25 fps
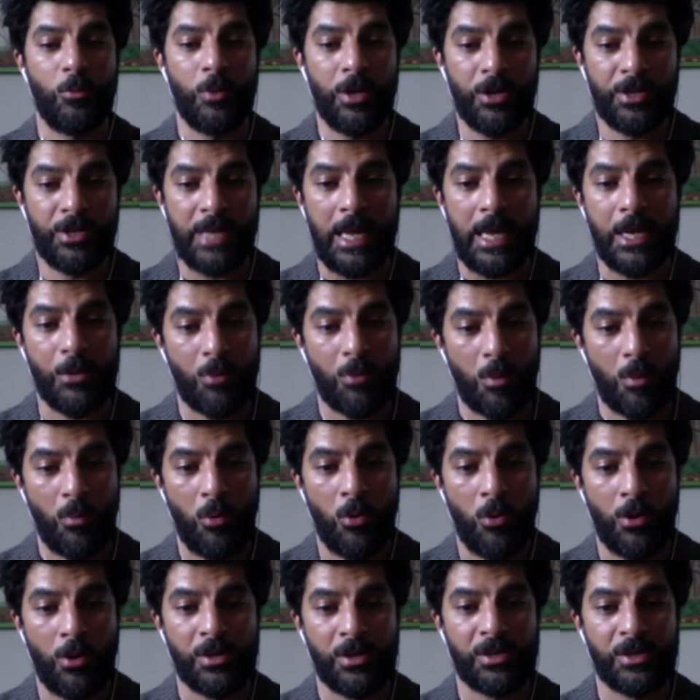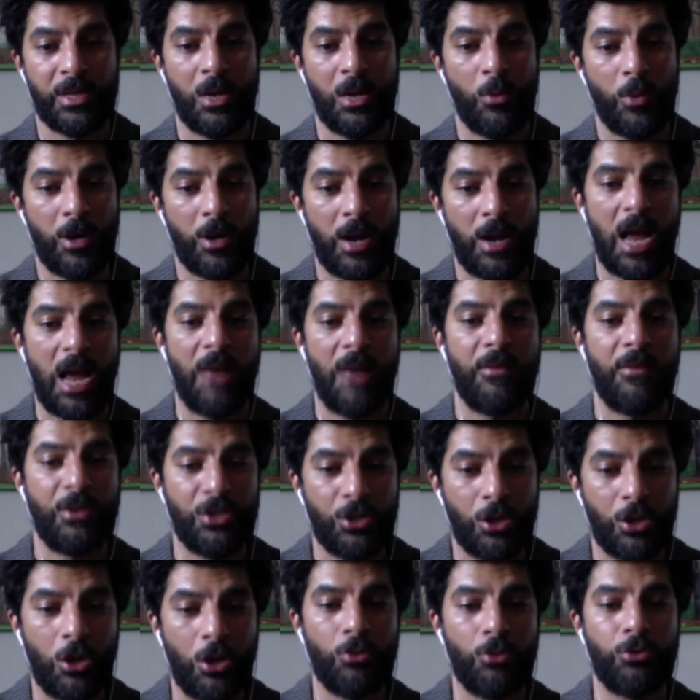daily reporters and we're having to
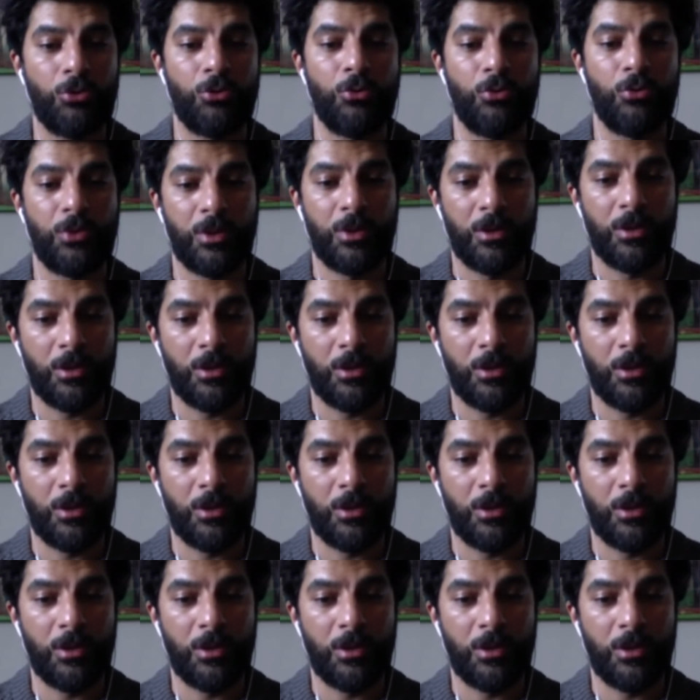go through the